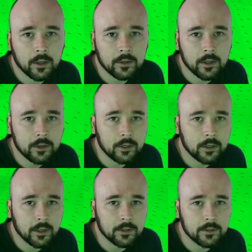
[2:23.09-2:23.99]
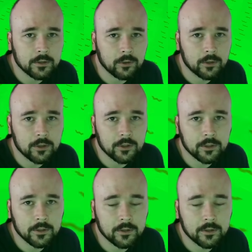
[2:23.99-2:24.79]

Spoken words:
And I really like this collision,